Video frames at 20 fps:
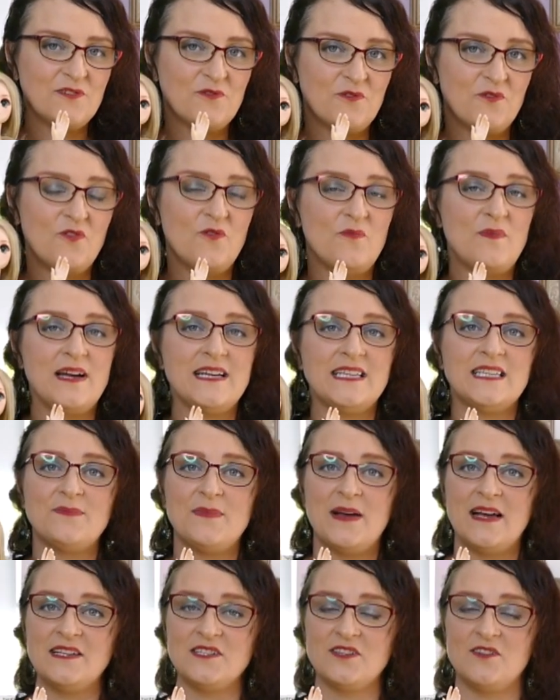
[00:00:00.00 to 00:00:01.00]
To all my
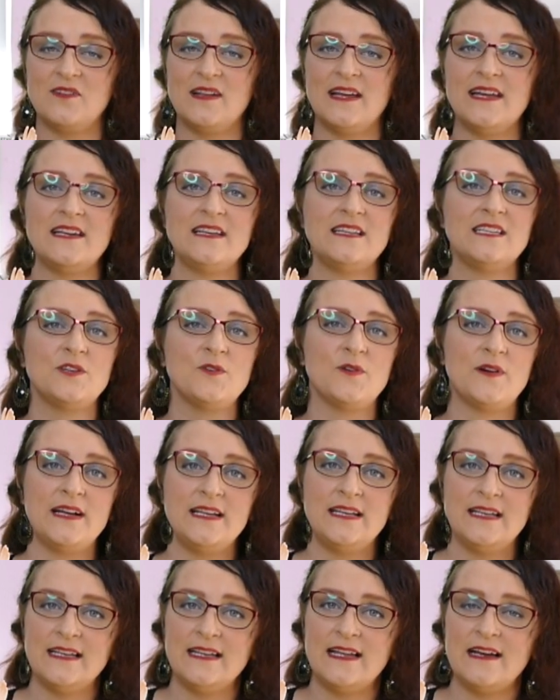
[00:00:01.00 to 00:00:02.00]
smart doll ladies who
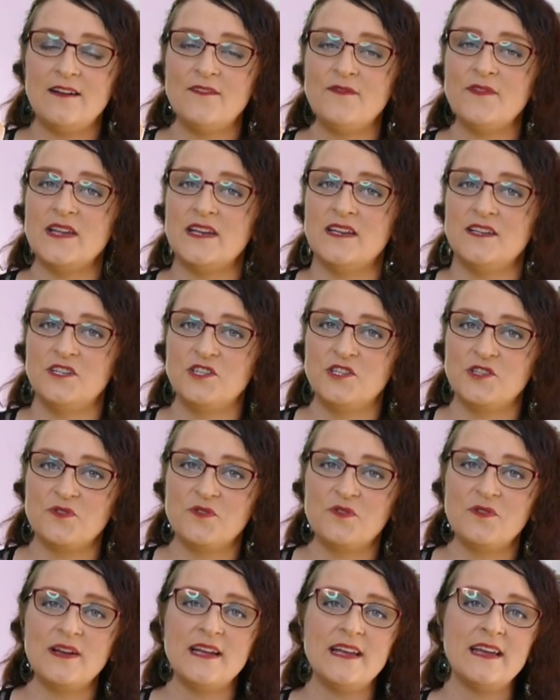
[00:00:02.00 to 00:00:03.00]
I love and
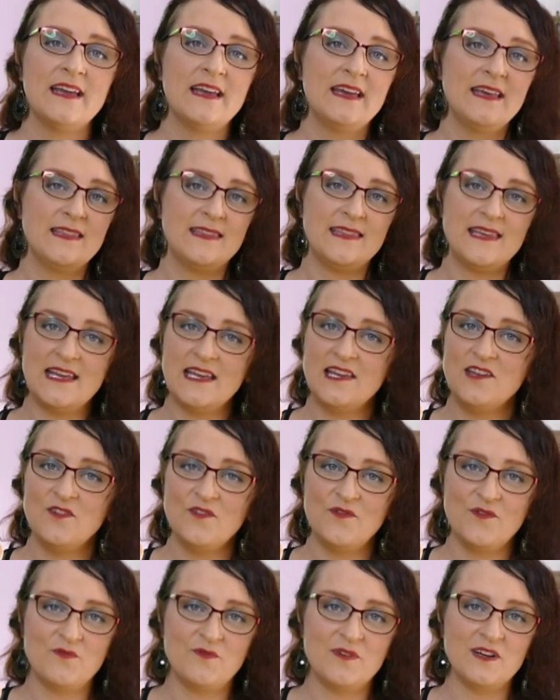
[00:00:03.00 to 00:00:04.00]
enjoy, thank
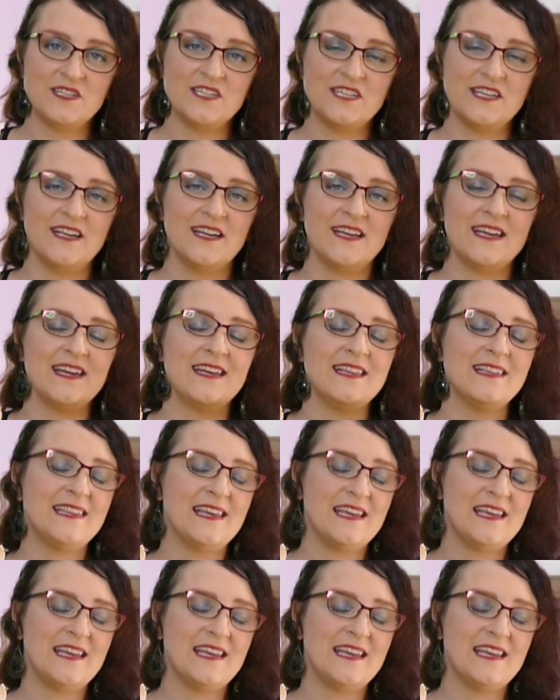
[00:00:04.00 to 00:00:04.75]
you for watching again.